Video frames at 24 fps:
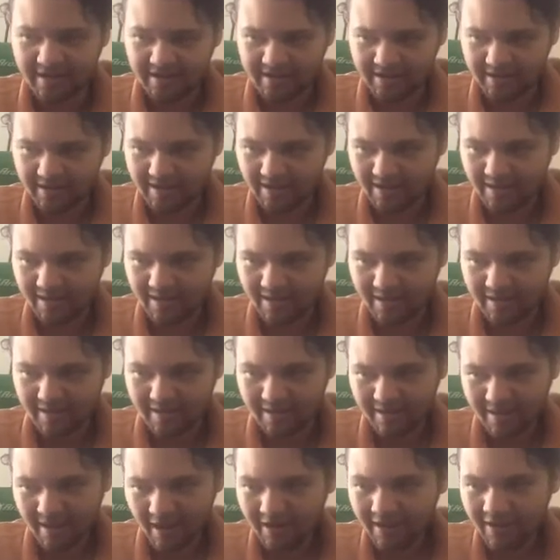It's like,
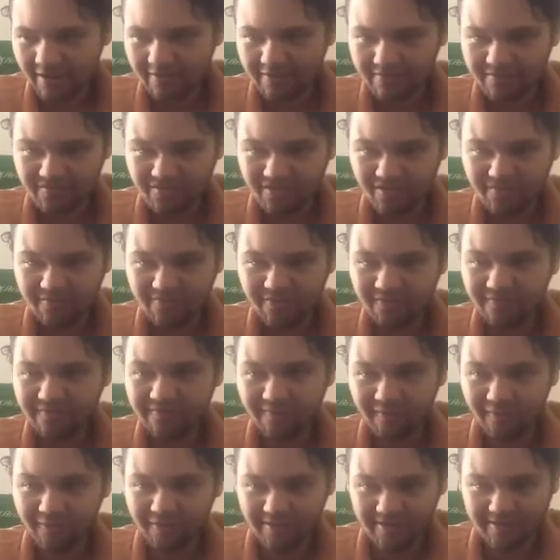I don't know, it would just feel
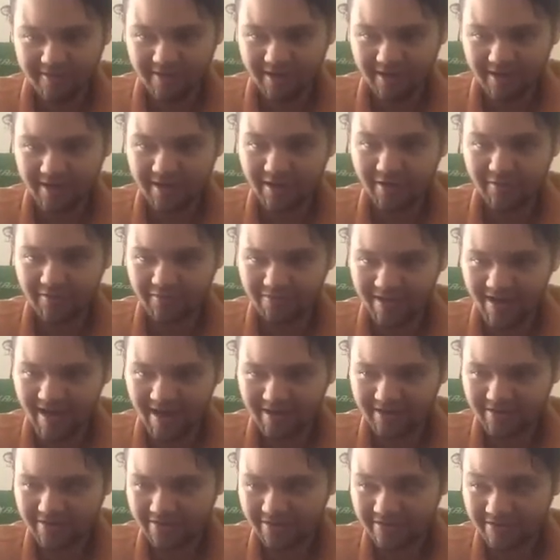forced going
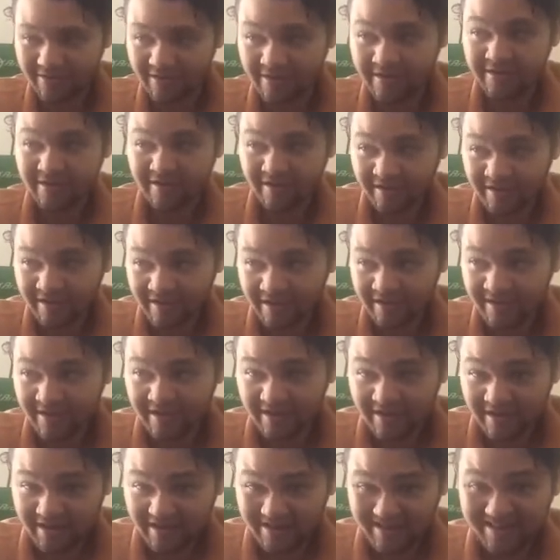back to it
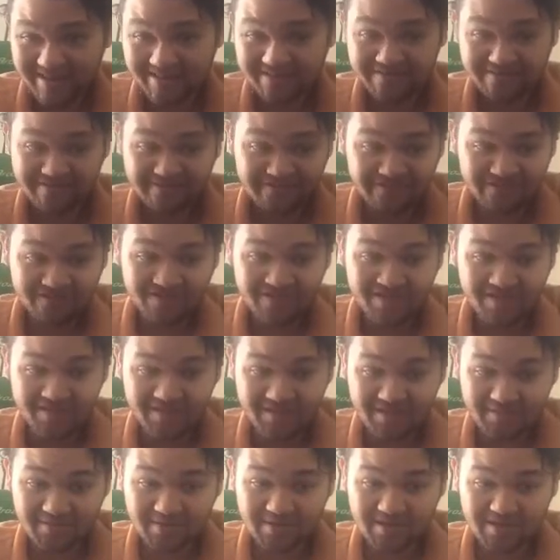if
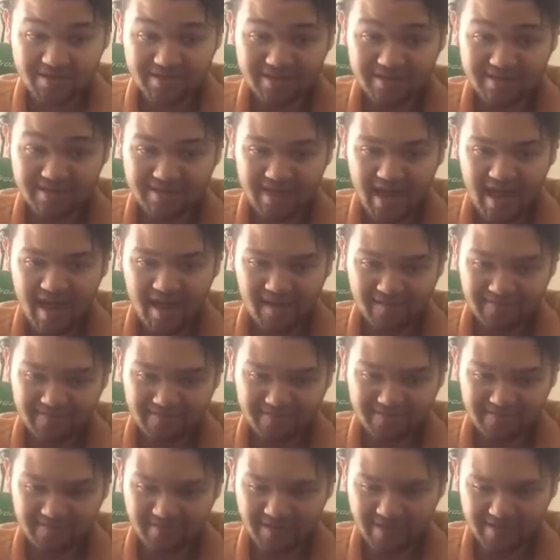they were to have,
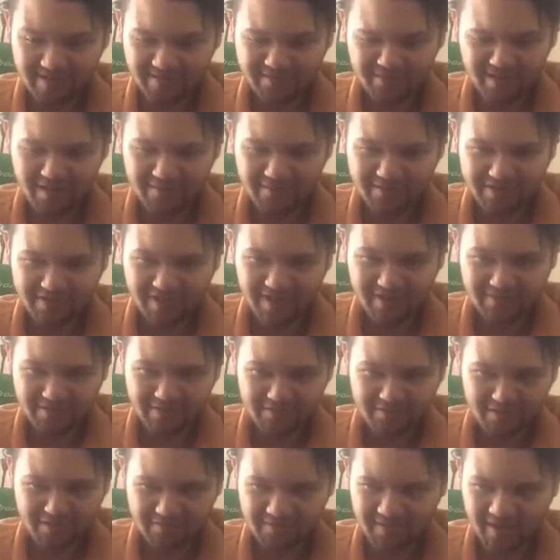because they would obviously have to
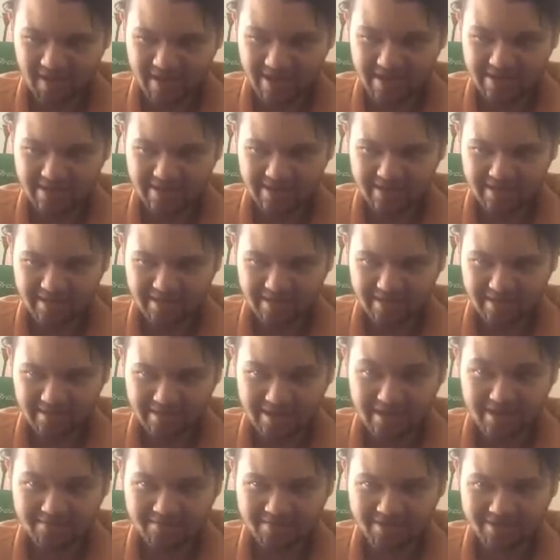bring back
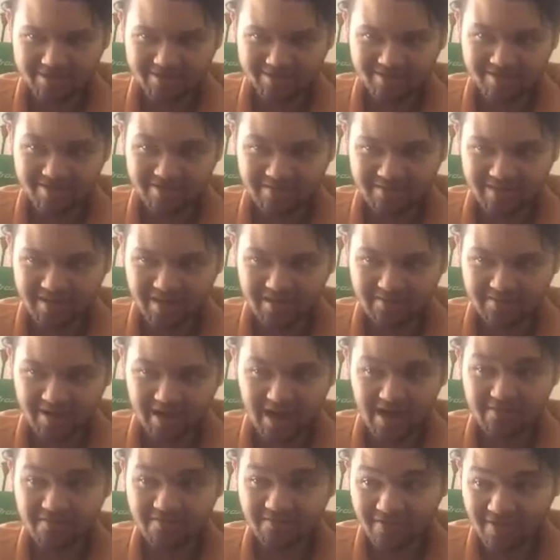the Iron Man suit if they ever
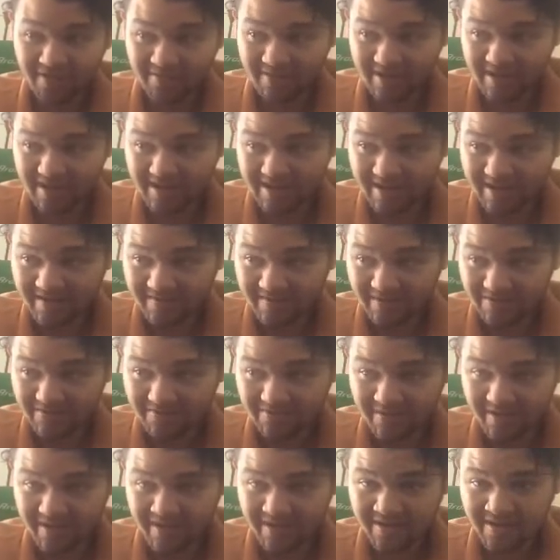got rid of it in this
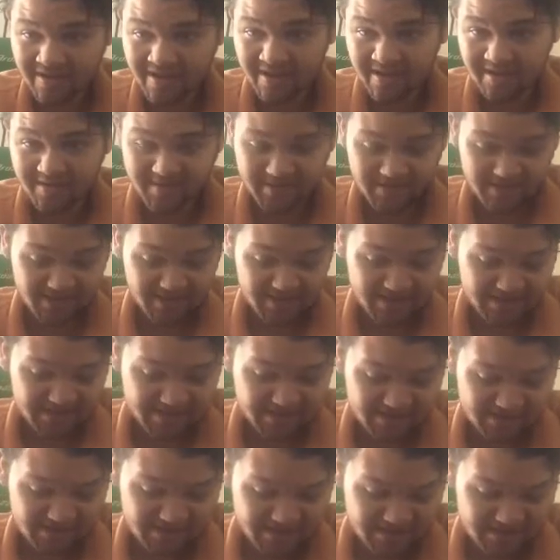run. But it's
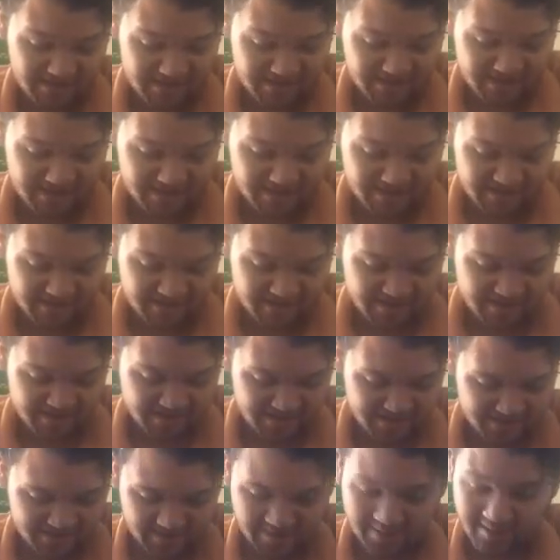like,
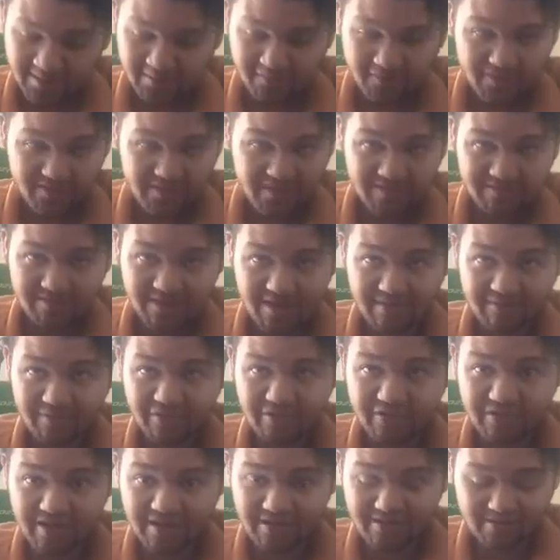you would just have to have a
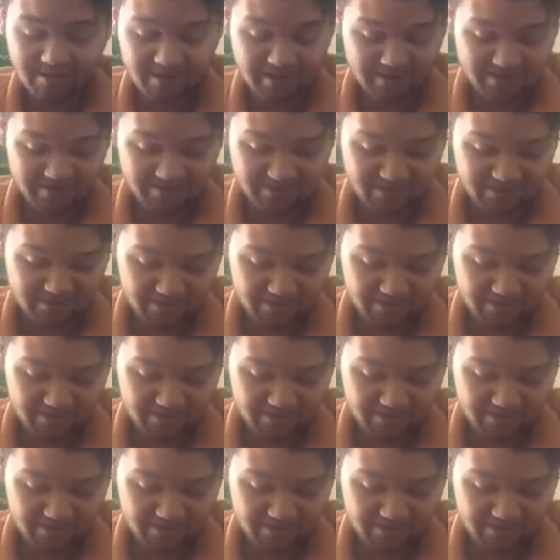good explanation for